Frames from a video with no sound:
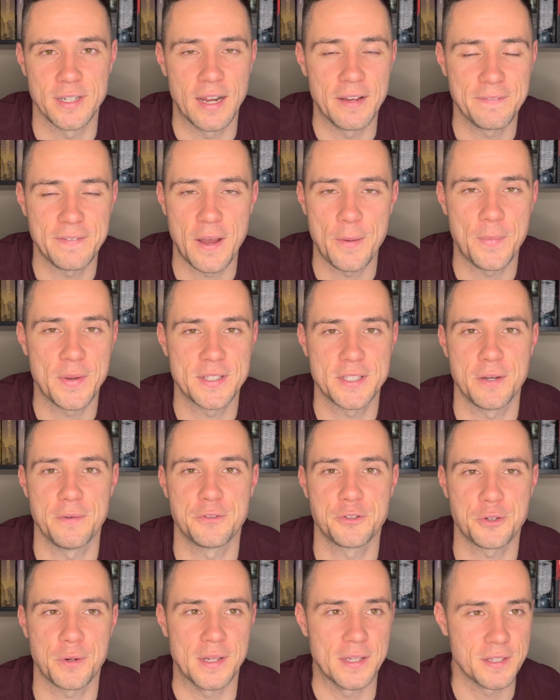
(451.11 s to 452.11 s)
I found myself
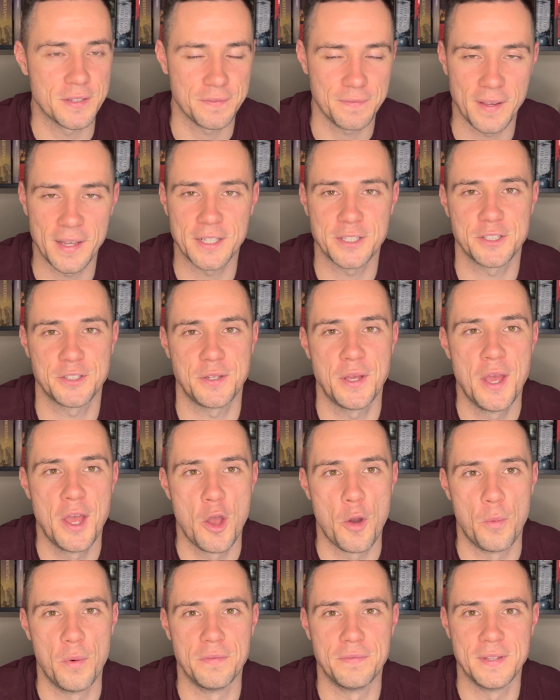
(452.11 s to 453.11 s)
transfixed
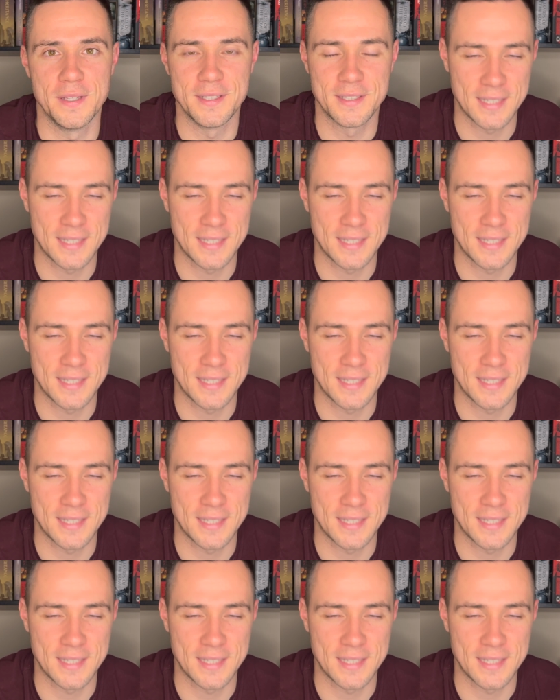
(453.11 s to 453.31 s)
with these